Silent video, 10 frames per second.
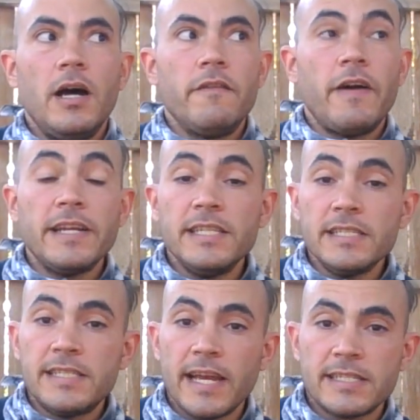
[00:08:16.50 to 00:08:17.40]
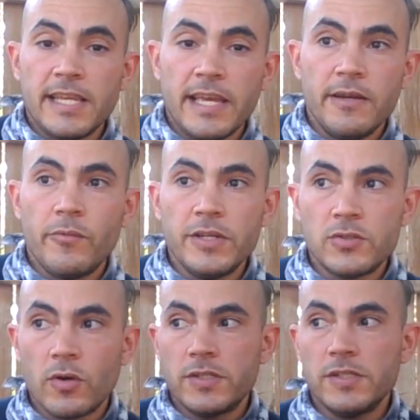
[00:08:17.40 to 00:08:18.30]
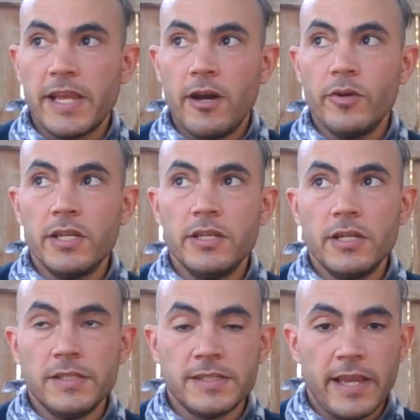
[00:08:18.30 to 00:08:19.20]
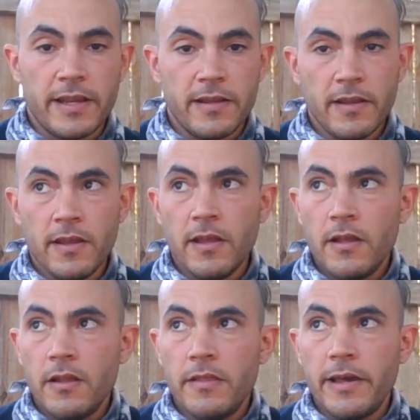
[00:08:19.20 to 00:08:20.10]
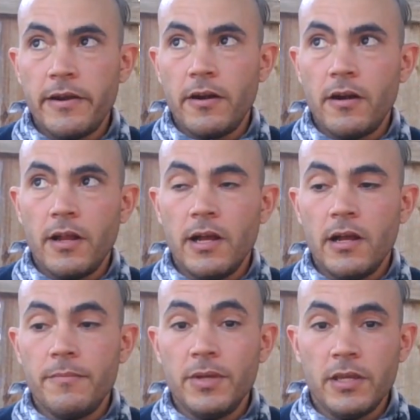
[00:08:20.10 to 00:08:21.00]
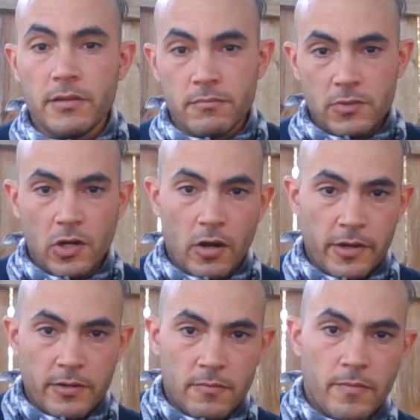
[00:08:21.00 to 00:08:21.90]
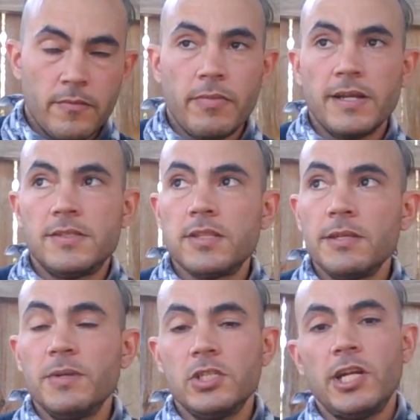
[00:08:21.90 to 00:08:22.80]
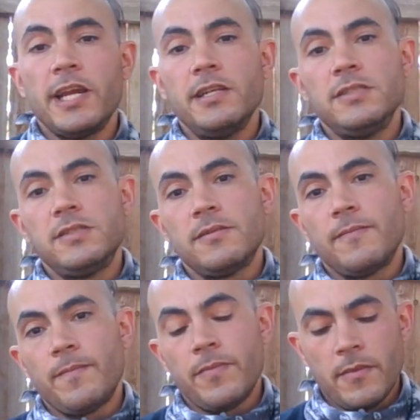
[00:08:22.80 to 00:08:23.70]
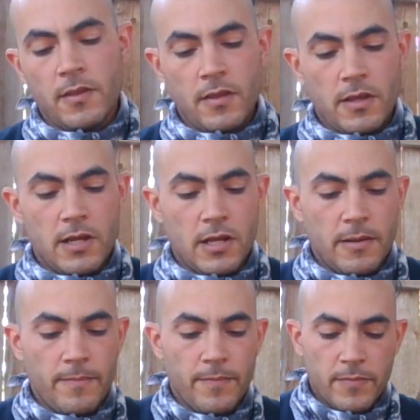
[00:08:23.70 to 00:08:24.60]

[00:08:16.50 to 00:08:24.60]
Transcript: finding Tech 10 resources out in nullsec that are being guarded by sleeping giants. On